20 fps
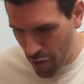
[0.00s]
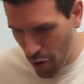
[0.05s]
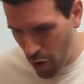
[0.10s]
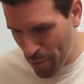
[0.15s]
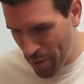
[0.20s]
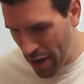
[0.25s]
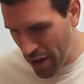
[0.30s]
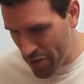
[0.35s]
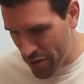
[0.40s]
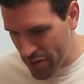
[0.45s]

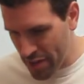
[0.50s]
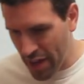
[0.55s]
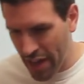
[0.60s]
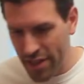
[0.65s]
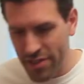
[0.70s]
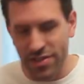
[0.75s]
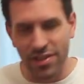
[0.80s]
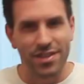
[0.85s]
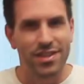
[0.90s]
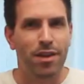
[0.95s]
roll my other
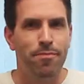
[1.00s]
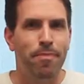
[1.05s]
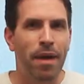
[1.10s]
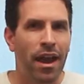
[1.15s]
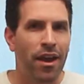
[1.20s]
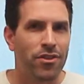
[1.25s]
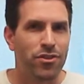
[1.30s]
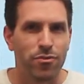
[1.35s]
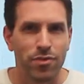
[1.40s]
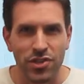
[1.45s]
dice and
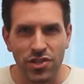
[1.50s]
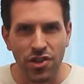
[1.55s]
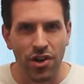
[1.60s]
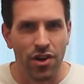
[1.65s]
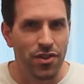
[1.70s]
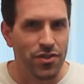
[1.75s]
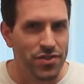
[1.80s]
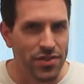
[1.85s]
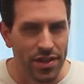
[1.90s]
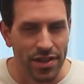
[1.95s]
compare the
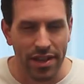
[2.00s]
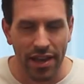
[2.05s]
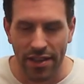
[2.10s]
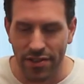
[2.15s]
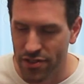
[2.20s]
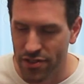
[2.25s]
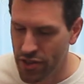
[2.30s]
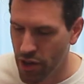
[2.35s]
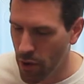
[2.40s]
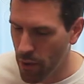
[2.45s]
results and,
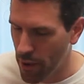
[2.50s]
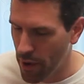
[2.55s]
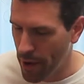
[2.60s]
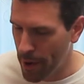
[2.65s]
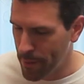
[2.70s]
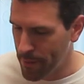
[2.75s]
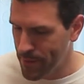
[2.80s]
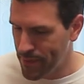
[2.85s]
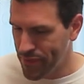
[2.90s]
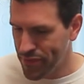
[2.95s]
so
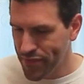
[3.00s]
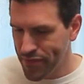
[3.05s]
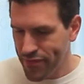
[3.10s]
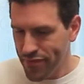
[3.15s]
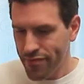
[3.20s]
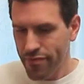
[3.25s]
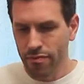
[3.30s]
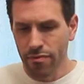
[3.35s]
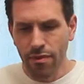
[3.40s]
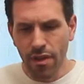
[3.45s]
on.
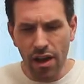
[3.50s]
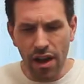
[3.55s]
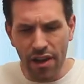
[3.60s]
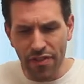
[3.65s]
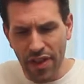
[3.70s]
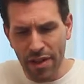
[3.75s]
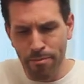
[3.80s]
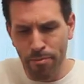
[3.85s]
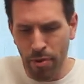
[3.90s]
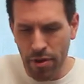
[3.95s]
I
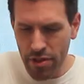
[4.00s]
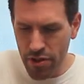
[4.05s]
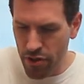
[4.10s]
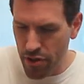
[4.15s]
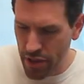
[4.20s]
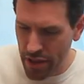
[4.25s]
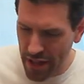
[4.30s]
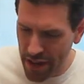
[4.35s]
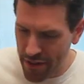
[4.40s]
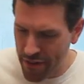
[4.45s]
then put
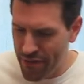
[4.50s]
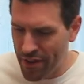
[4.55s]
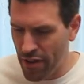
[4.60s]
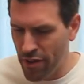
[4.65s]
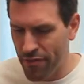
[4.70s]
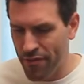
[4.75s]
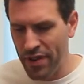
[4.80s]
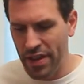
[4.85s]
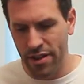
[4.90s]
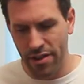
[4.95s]
little uh,
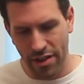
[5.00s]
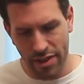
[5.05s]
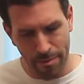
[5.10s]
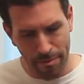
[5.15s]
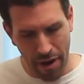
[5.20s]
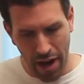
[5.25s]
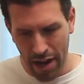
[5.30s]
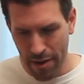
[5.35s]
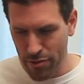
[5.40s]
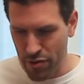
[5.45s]
felt feet on the
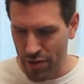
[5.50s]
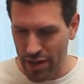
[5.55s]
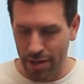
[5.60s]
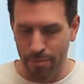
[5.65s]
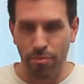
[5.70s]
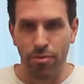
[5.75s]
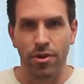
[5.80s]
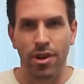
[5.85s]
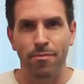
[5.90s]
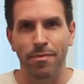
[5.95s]
bottom so I
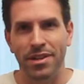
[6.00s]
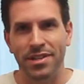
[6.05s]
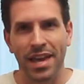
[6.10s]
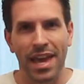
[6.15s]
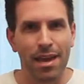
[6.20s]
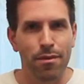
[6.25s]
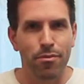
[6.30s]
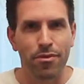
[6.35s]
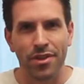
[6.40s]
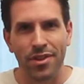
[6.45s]
could put it on my
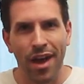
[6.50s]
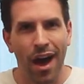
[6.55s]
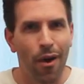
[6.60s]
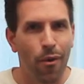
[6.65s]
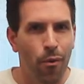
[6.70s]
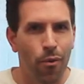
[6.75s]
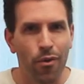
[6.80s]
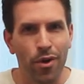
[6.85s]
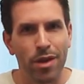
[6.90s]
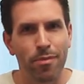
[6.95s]
table and
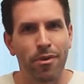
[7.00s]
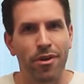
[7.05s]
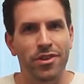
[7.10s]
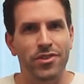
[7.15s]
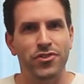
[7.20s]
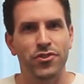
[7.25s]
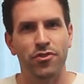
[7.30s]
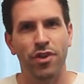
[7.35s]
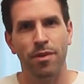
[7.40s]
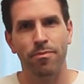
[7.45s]
not worry about
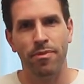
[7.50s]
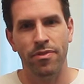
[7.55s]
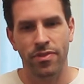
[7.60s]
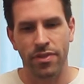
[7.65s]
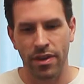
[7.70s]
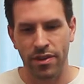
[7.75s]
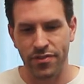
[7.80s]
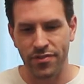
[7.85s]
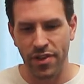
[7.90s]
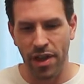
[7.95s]
it scraping
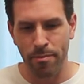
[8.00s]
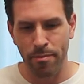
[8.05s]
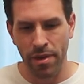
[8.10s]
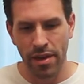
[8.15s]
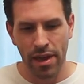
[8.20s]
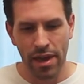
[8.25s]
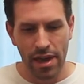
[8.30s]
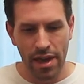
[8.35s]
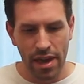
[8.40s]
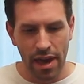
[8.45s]
things
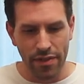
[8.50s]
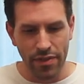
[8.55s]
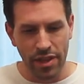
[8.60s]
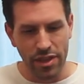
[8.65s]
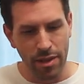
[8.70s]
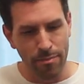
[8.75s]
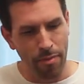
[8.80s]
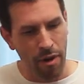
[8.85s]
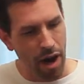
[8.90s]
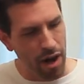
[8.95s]
up. And
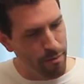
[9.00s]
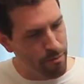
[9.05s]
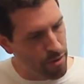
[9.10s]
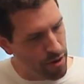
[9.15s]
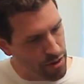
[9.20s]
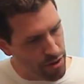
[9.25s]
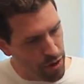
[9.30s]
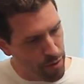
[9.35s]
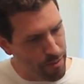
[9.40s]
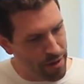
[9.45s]
then the bottom
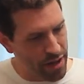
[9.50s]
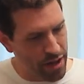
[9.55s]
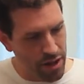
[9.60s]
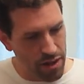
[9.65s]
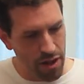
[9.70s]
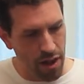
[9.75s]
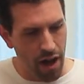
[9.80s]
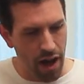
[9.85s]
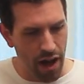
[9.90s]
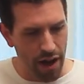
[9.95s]
put a little bit of
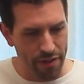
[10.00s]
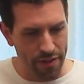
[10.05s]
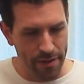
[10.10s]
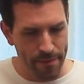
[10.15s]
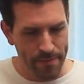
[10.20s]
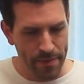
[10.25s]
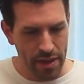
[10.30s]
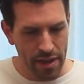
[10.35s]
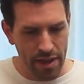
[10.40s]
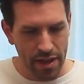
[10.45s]
cloth.
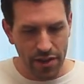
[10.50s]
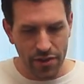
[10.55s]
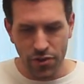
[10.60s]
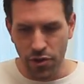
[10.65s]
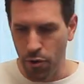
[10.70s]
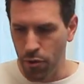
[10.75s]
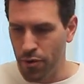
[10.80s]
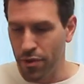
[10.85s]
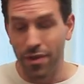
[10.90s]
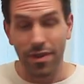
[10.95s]

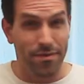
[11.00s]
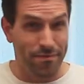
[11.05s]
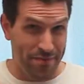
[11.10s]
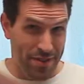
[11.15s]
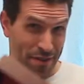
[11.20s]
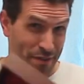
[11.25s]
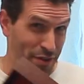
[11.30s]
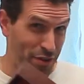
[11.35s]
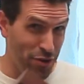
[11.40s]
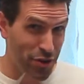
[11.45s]
So
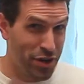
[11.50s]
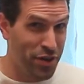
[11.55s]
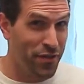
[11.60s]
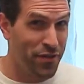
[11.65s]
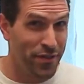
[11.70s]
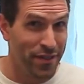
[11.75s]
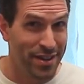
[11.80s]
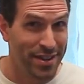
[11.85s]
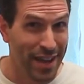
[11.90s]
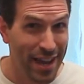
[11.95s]
if you're looking
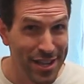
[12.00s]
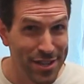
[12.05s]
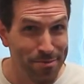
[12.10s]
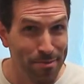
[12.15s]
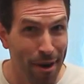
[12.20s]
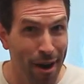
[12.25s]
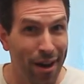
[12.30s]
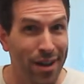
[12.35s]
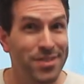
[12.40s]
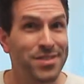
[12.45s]
for a dice
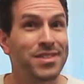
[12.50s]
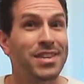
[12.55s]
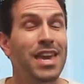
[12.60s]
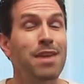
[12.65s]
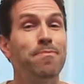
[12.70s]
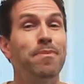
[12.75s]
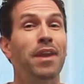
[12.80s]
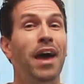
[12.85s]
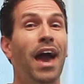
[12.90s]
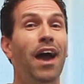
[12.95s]
box,
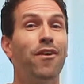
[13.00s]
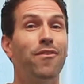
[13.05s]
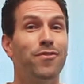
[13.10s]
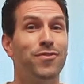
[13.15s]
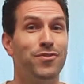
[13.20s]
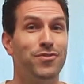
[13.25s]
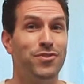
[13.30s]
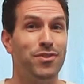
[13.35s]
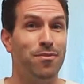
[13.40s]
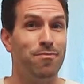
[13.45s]
keep an eye out
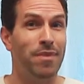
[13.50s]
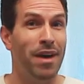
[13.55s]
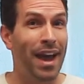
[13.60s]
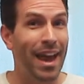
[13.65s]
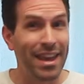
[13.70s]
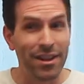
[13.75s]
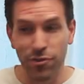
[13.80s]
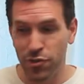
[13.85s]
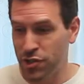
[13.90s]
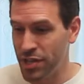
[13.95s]
for some
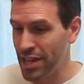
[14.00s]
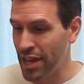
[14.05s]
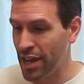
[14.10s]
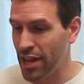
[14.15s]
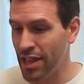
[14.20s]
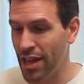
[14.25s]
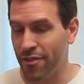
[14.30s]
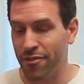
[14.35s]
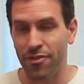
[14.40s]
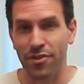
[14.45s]
uh, interesting and
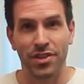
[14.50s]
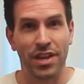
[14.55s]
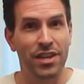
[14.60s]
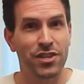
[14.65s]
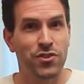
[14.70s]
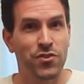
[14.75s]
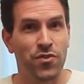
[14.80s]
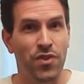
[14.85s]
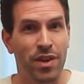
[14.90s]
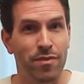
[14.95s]
clever
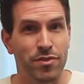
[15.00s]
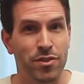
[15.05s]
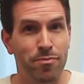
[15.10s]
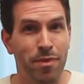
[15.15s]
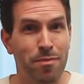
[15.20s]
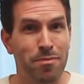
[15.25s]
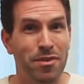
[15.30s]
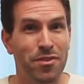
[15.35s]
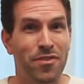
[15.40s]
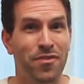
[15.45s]
dice frames. You
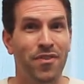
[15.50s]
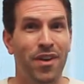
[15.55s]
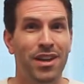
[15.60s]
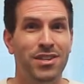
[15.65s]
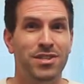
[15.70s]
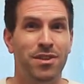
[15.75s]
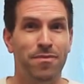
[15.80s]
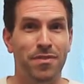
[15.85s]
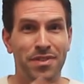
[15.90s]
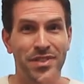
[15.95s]
might be able to
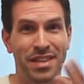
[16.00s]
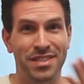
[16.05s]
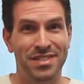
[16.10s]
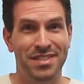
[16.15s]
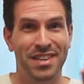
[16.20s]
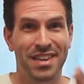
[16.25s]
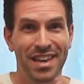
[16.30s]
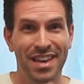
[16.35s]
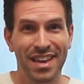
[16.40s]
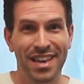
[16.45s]
find something
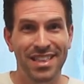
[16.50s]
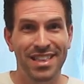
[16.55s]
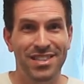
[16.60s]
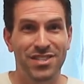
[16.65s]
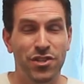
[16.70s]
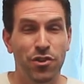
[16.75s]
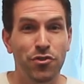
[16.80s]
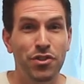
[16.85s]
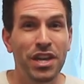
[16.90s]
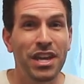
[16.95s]
that's
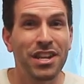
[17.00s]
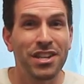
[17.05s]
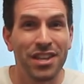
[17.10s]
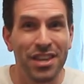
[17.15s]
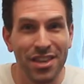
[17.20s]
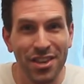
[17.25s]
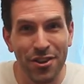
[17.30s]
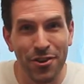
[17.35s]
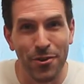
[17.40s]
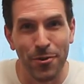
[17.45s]
that's unique
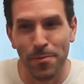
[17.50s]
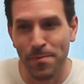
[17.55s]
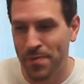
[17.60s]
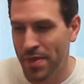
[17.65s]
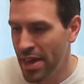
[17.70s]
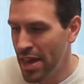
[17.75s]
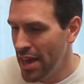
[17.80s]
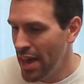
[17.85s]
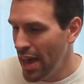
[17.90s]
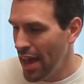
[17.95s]
to you.
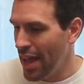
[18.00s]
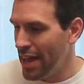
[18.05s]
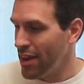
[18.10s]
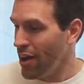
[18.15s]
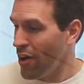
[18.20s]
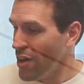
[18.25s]
And